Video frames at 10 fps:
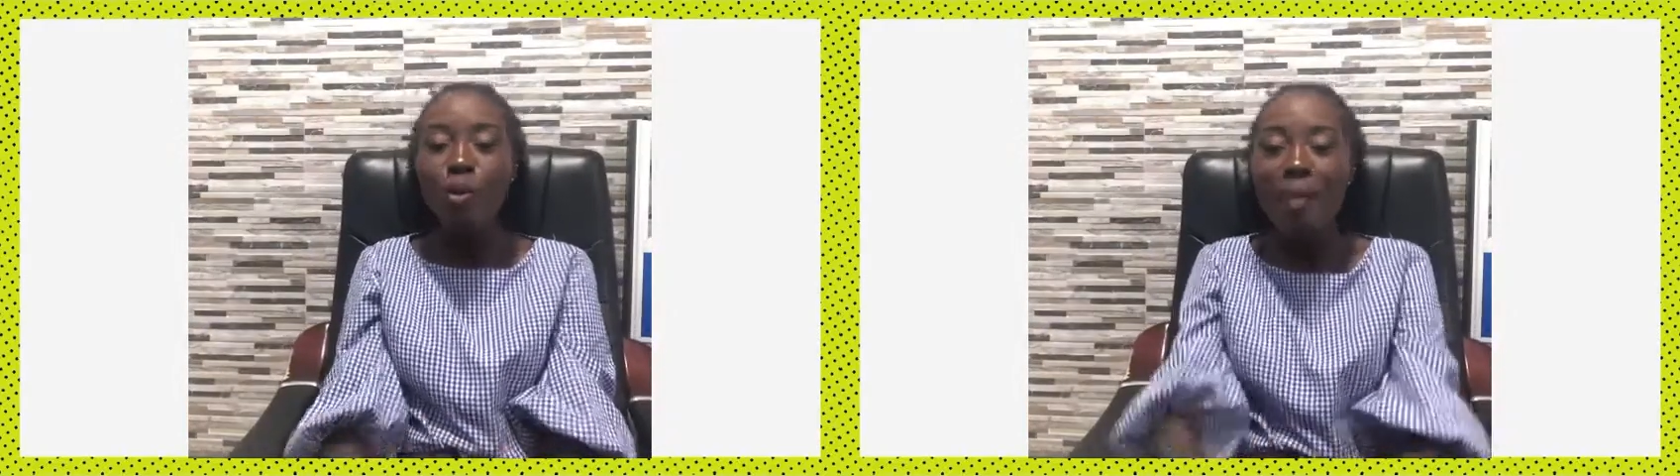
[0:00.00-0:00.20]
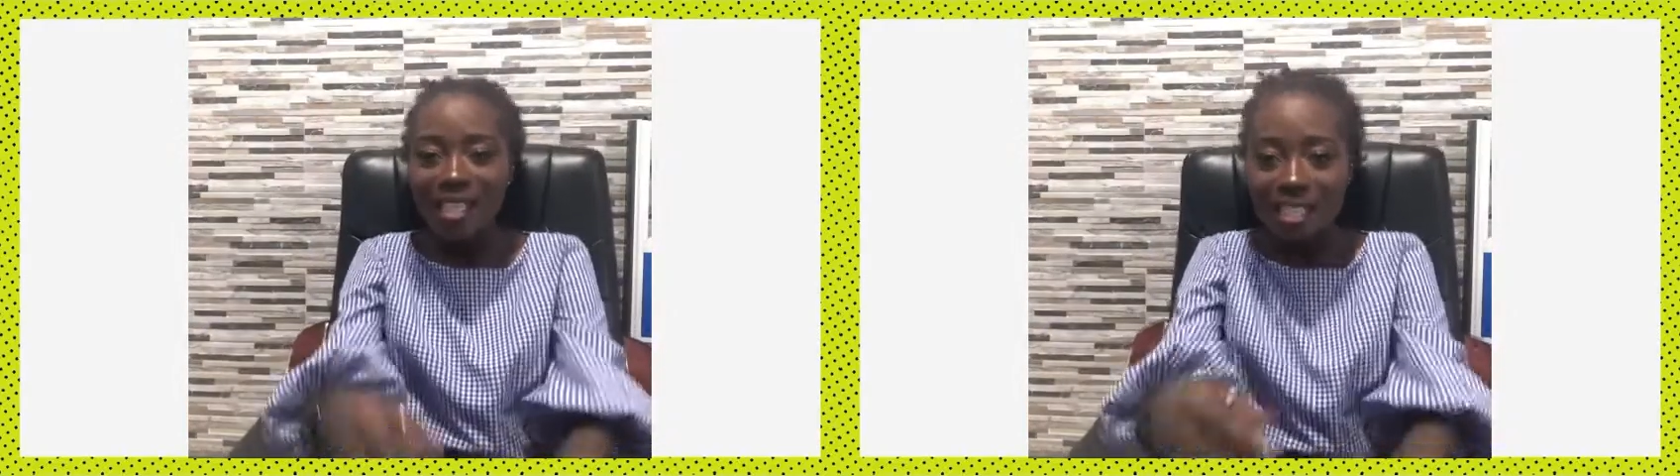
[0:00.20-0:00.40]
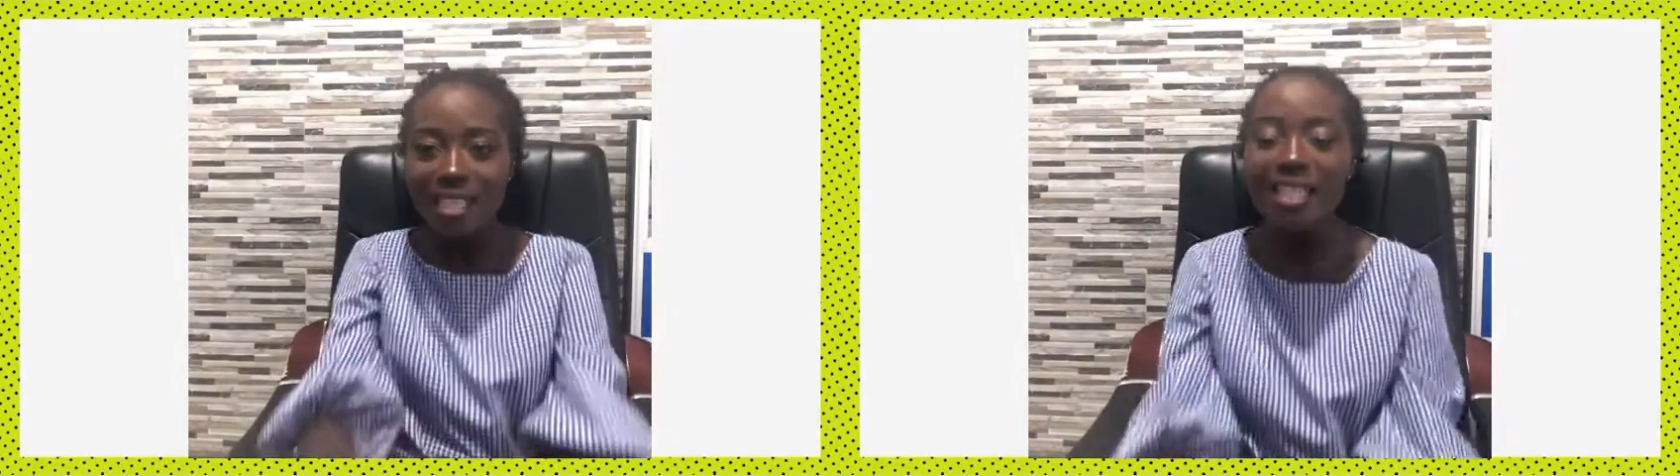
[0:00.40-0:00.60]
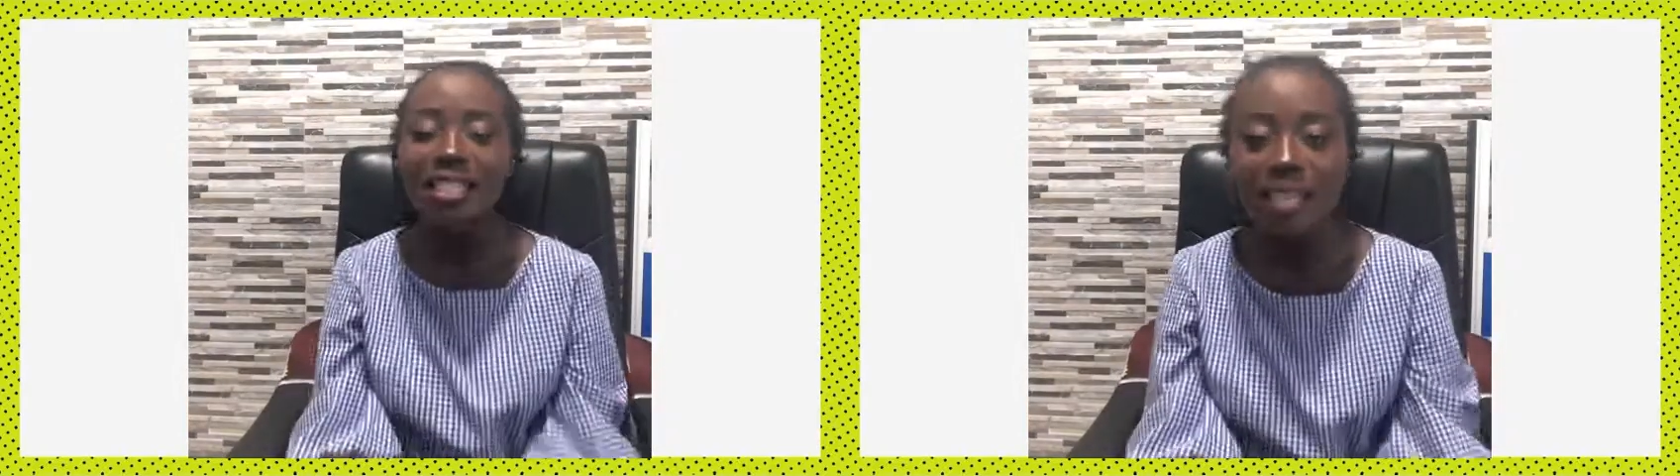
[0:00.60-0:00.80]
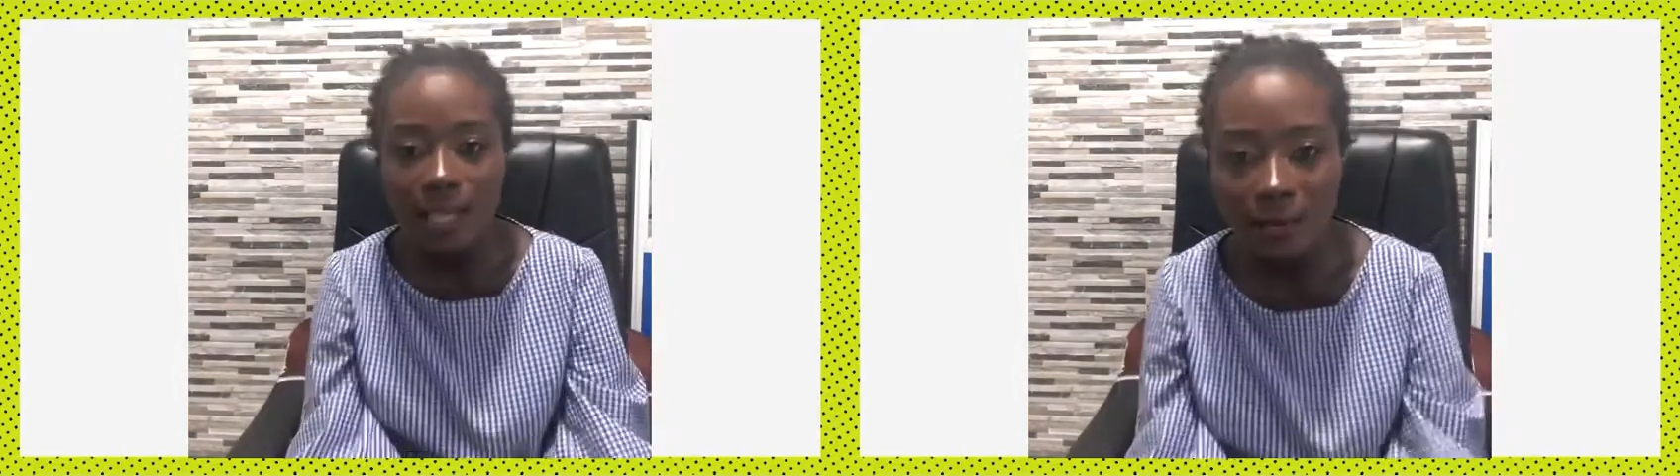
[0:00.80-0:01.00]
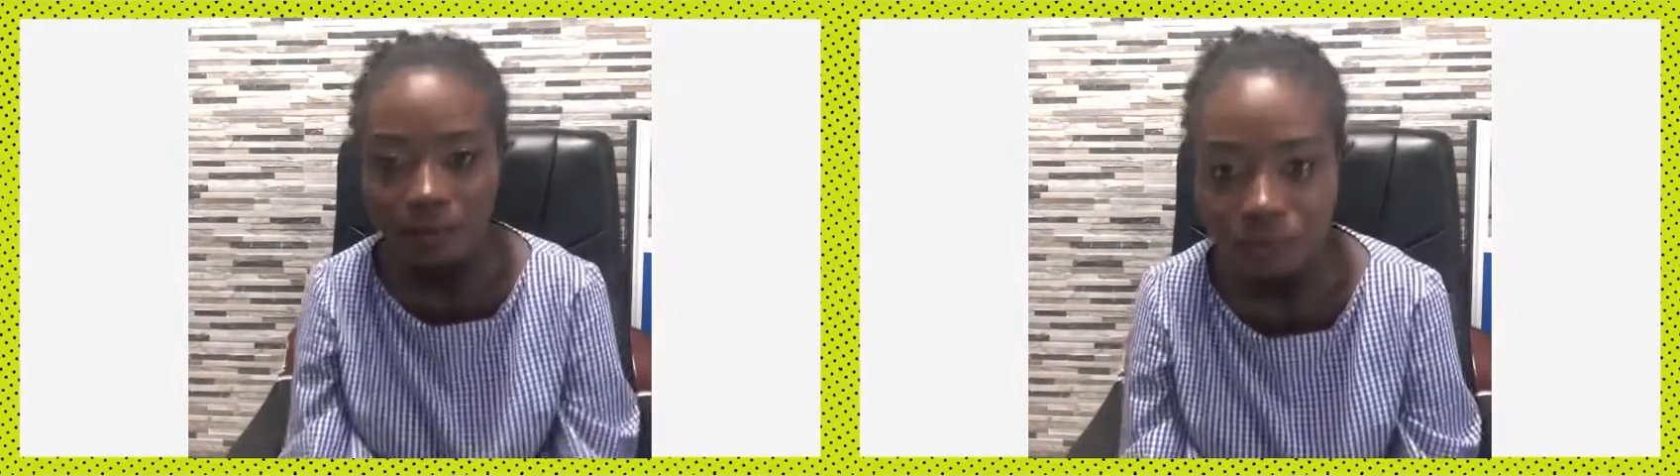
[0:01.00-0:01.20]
mention his name.